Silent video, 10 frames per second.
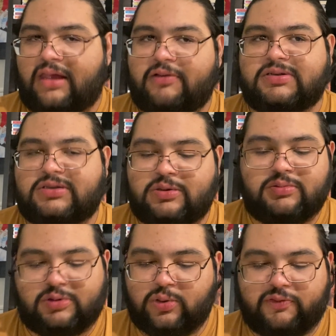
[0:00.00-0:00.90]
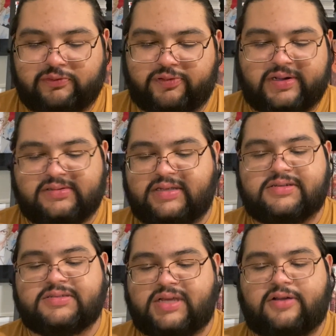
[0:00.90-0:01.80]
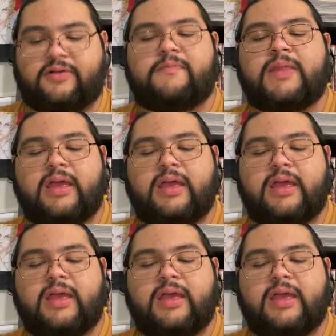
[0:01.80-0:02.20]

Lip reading: it was two different pronunciations. I don't know.